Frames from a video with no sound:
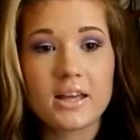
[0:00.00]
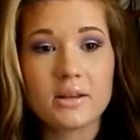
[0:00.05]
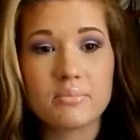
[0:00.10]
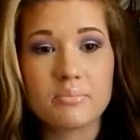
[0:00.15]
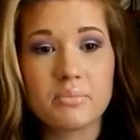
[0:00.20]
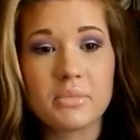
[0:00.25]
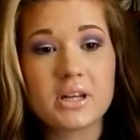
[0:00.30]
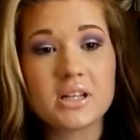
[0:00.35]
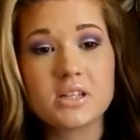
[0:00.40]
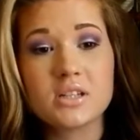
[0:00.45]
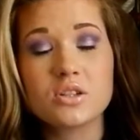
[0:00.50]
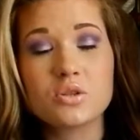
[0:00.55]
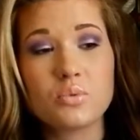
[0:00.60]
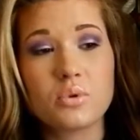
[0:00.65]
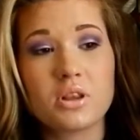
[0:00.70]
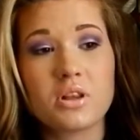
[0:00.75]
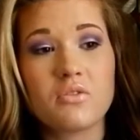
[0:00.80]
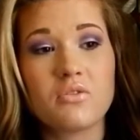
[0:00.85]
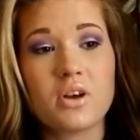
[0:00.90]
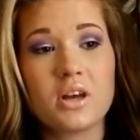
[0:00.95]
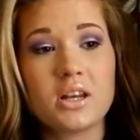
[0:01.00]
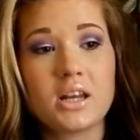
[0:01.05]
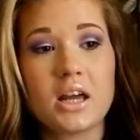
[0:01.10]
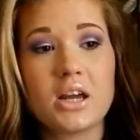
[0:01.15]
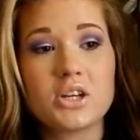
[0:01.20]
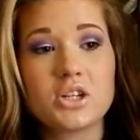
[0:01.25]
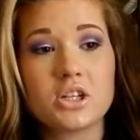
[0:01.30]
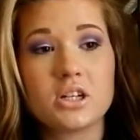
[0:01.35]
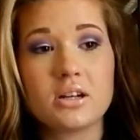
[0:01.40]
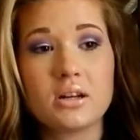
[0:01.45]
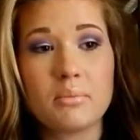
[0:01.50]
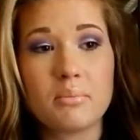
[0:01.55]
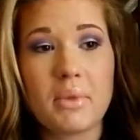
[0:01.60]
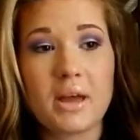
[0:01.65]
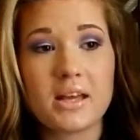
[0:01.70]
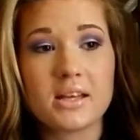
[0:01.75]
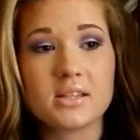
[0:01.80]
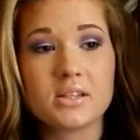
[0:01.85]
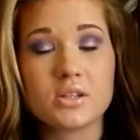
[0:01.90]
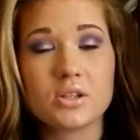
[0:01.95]
It mixes with the foundation and it
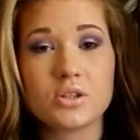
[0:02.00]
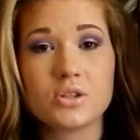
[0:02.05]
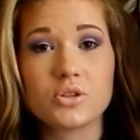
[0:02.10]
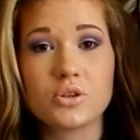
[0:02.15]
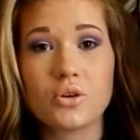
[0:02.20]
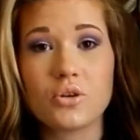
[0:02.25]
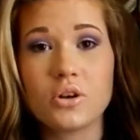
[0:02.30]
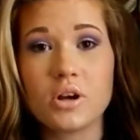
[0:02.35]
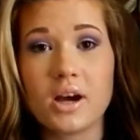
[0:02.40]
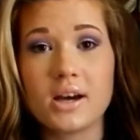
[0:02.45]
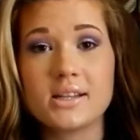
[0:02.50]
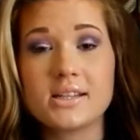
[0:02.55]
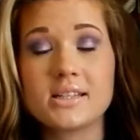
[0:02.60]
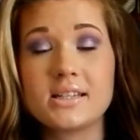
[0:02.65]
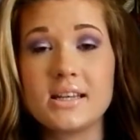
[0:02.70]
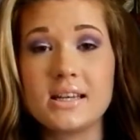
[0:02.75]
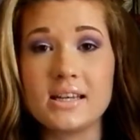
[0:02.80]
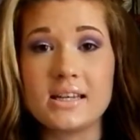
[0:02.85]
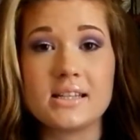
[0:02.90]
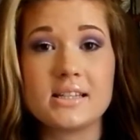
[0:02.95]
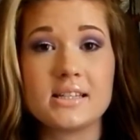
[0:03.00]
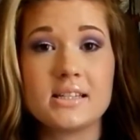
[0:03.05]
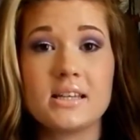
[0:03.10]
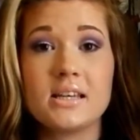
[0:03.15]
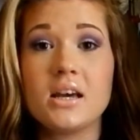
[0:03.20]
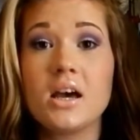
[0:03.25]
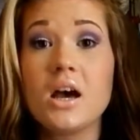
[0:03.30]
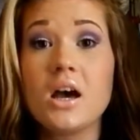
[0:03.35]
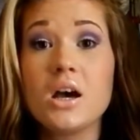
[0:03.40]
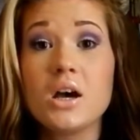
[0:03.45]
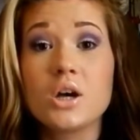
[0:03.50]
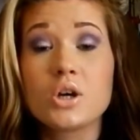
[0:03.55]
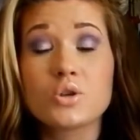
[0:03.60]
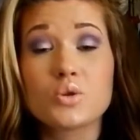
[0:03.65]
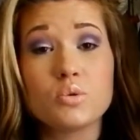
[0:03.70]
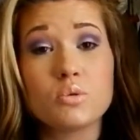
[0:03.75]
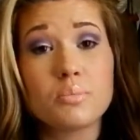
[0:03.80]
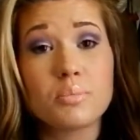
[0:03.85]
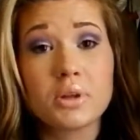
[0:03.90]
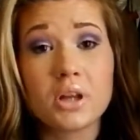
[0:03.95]
makes it so nice and easy
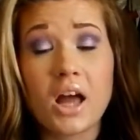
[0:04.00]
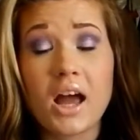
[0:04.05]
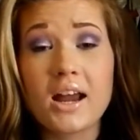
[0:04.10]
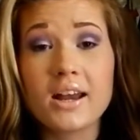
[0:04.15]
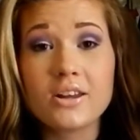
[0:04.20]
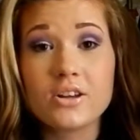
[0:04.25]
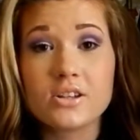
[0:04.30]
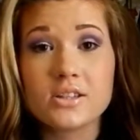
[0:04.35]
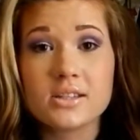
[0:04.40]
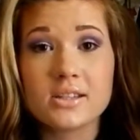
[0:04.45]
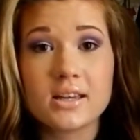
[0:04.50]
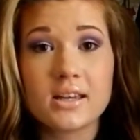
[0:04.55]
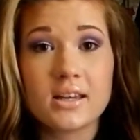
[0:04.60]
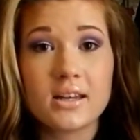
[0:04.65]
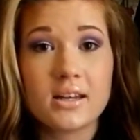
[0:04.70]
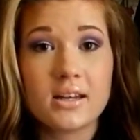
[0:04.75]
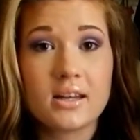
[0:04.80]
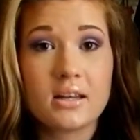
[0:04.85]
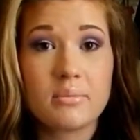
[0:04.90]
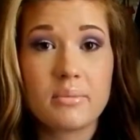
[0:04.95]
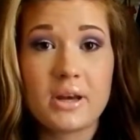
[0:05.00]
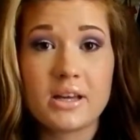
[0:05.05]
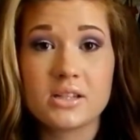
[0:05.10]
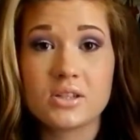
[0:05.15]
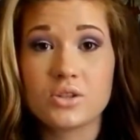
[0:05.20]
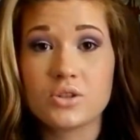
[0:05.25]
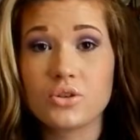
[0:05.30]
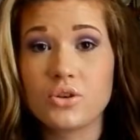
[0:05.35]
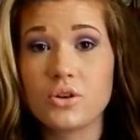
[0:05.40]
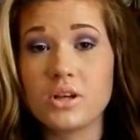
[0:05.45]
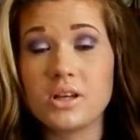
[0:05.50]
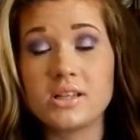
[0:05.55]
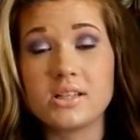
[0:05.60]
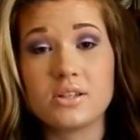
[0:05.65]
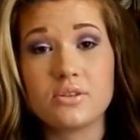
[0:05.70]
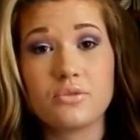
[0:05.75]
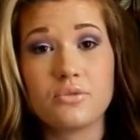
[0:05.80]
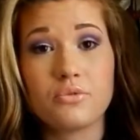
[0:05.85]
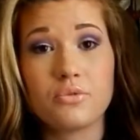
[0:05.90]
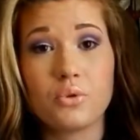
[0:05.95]
to apply to your skin. It makes it so
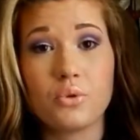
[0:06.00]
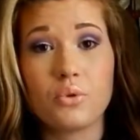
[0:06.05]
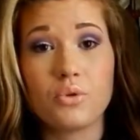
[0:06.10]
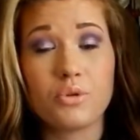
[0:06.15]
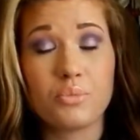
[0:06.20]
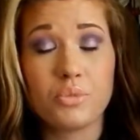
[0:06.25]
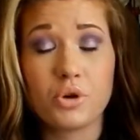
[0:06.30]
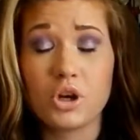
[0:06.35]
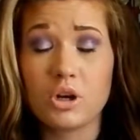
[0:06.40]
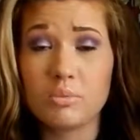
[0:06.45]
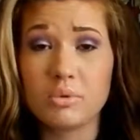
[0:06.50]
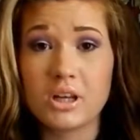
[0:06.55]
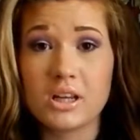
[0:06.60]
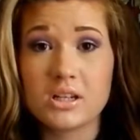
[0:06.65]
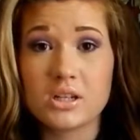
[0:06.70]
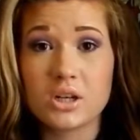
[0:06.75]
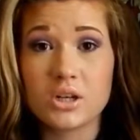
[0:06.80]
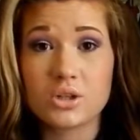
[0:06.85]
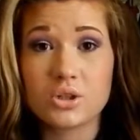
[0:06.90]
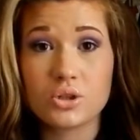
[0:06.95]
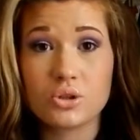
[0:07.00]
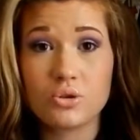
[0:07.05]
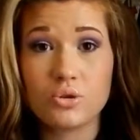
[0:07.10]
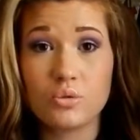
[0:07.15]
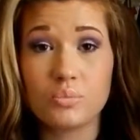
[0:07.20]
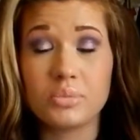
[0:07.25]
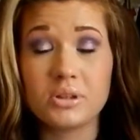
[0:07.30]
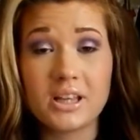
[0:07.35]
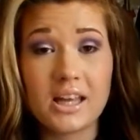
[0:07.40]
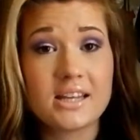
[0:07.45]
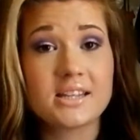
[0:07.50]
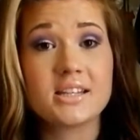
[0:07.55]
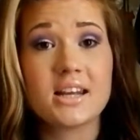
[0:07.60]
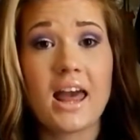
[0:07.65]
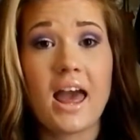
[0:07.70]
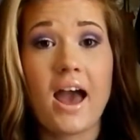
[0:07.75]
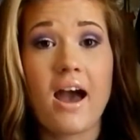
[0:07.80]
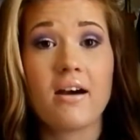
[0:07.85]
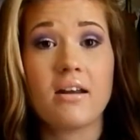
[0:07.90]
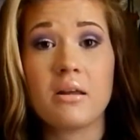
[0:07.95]
easy for the Beauty Blender to blend it
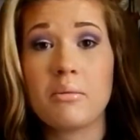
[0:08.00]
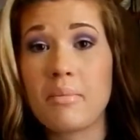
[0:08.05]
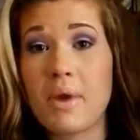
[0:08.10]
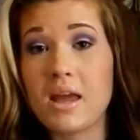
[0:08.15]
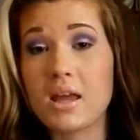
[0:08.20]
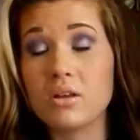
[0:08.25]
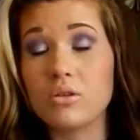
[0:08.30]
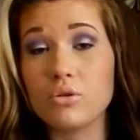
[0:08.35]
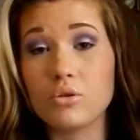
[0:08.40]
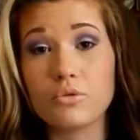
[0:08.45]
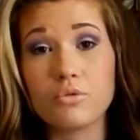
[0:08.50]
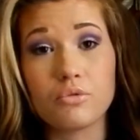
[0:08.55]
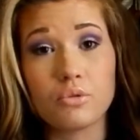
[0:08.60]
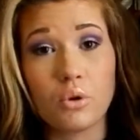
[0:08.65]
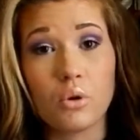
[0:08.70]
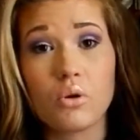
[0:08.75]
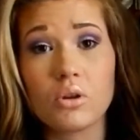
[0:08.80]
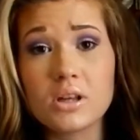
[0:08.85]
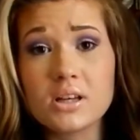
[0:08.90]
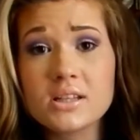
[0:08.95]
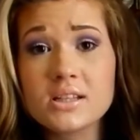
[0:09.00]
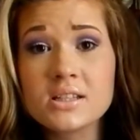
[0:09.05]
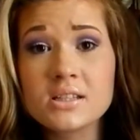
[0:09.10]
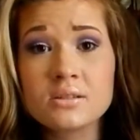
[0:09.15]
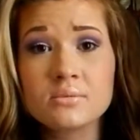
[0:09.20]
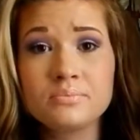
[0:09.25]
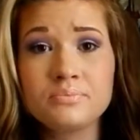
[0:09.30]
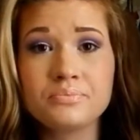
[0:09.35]
out and make it look flawless.